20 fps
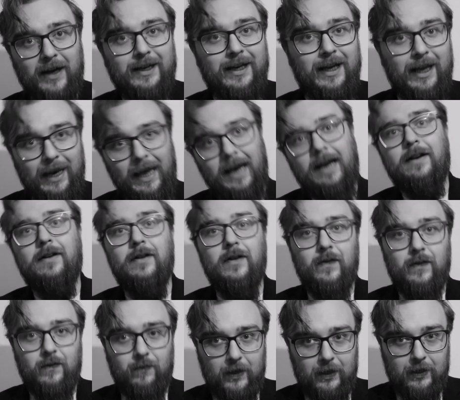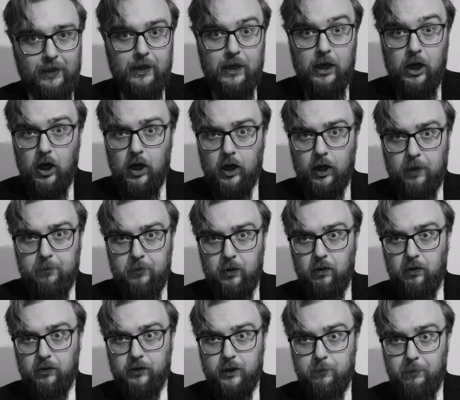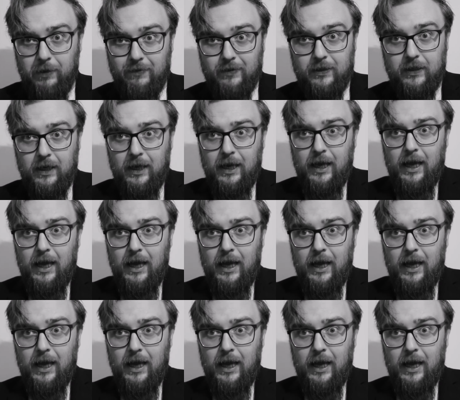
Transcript: collective and that communal spirit.